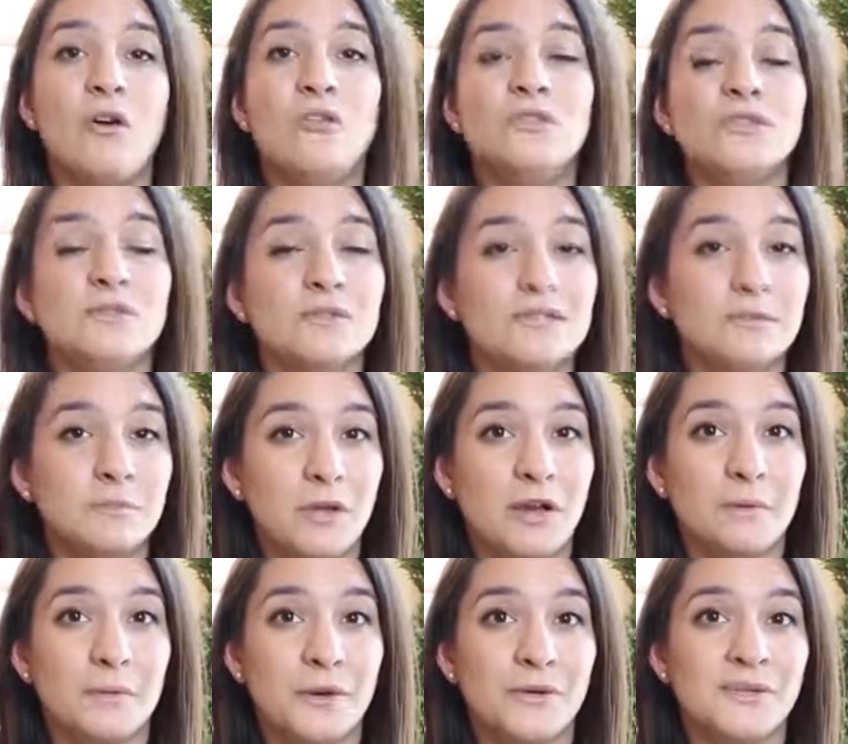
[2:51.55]
all sorts of
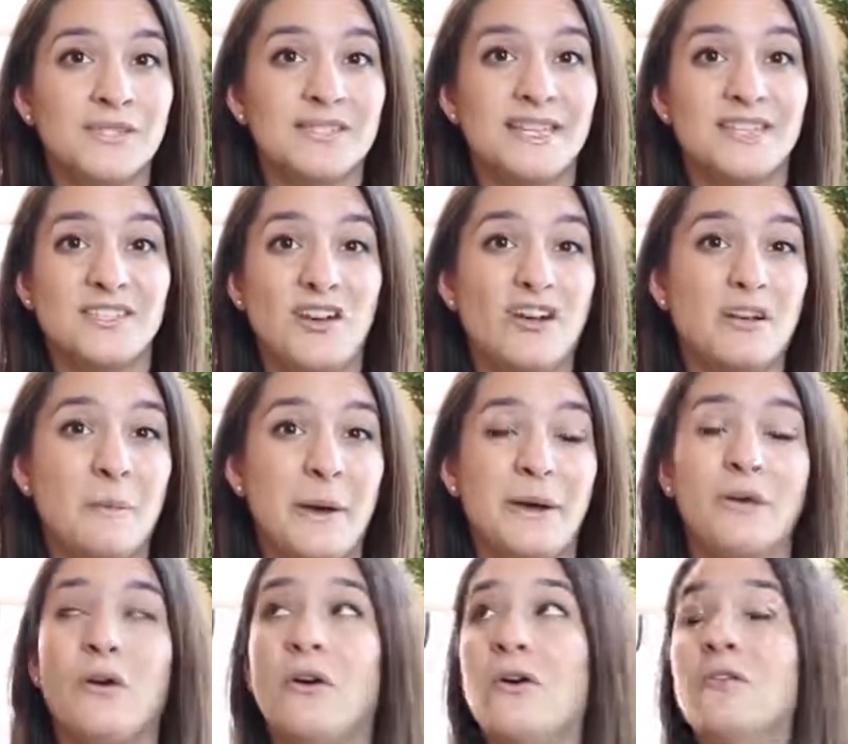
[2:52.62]
blog posts that talk
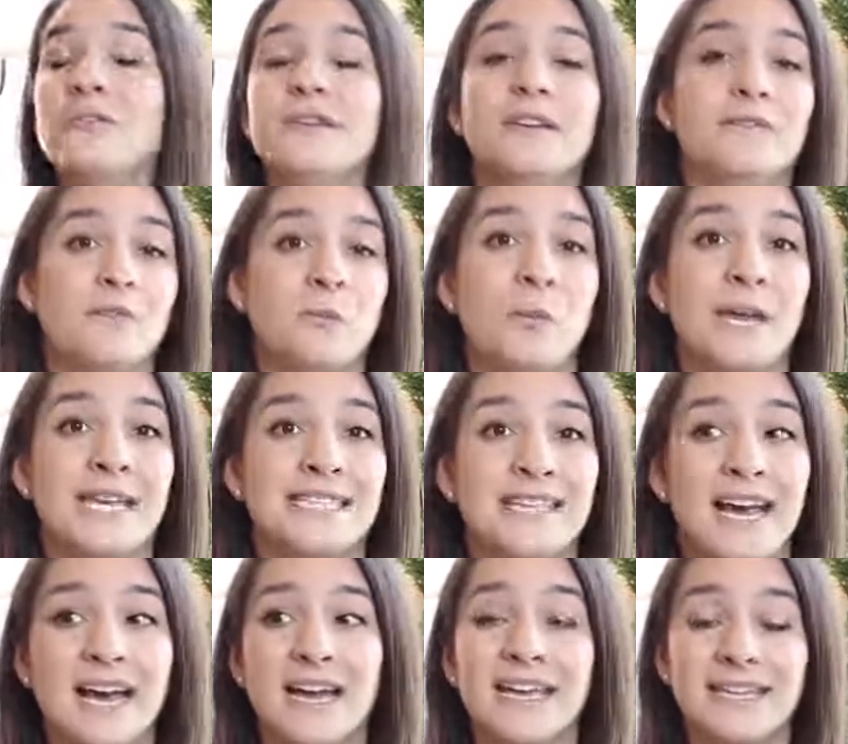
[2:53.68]
about all the different
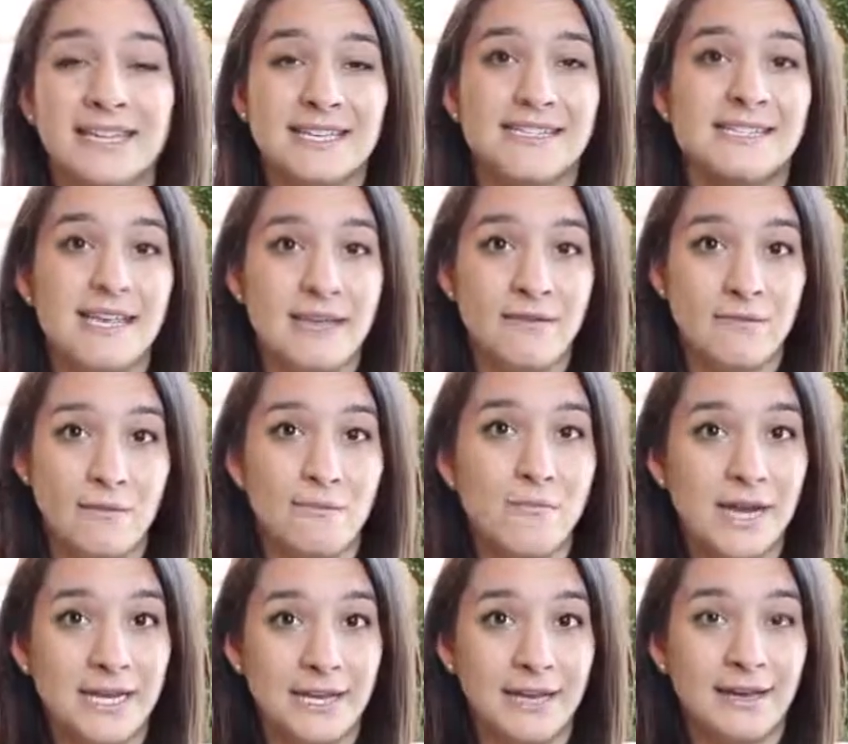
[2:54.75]
ways I can save
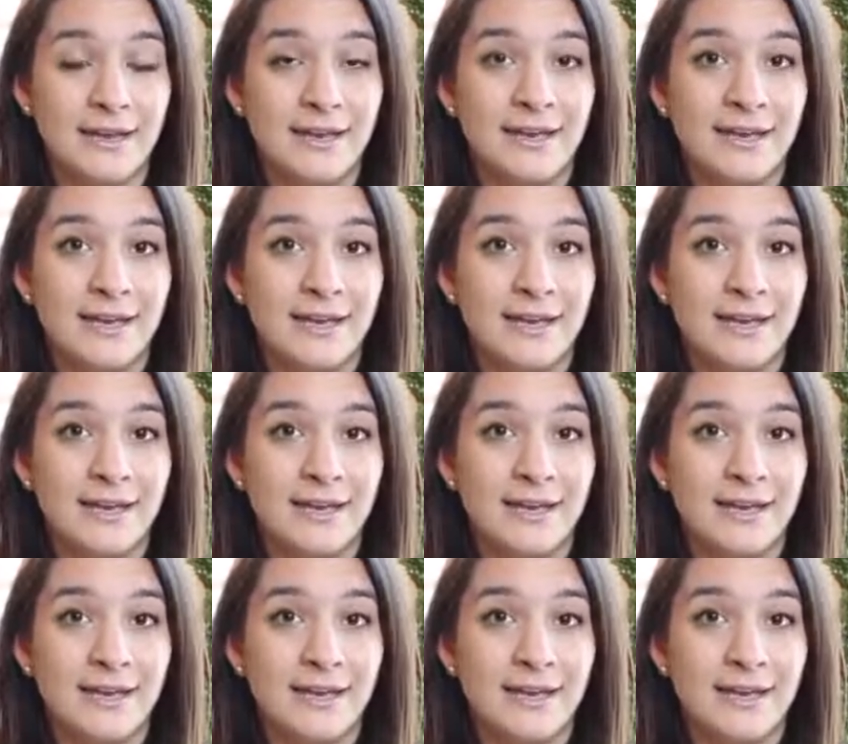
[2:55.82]
money.